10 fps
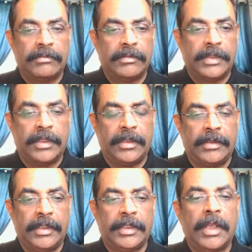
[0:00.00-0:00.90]

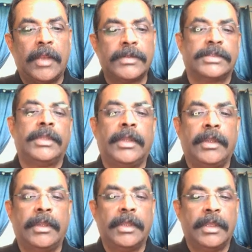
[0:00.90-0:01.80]
it allows
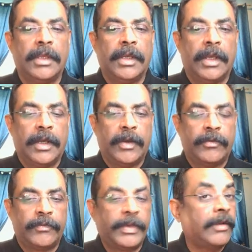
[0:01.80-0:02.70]
the
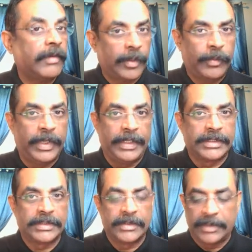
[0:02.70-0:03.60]
frequent
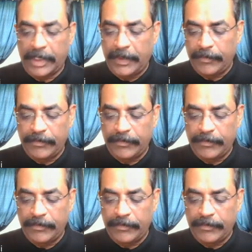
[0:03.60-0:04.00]
updates, right?